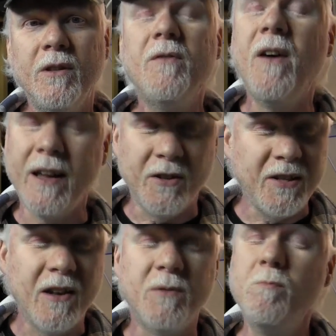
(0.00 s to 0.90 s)
the vinyl
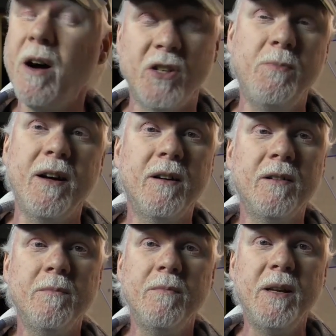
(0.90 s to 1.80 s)
sounds much
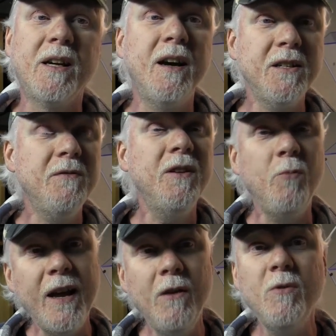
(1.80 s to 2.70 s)
better because of the
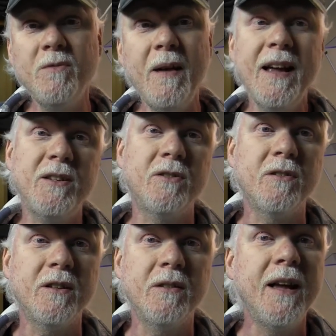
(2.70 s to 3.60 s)
way it was
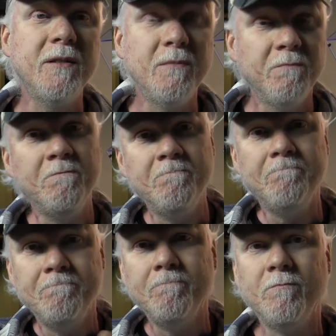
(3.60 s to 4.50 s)
mastered and, and
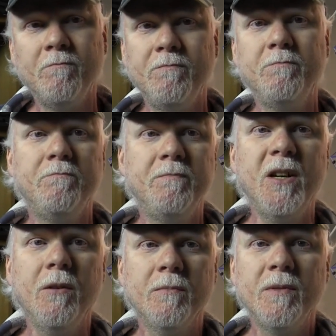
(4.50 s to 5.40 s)

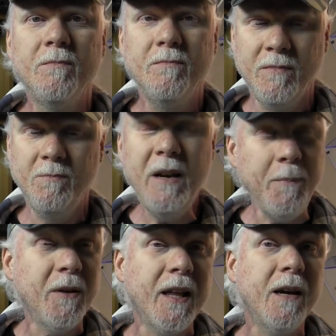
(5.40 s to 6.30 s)
you know,
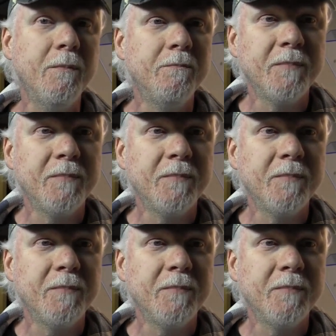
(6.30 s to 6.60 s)
manipulated.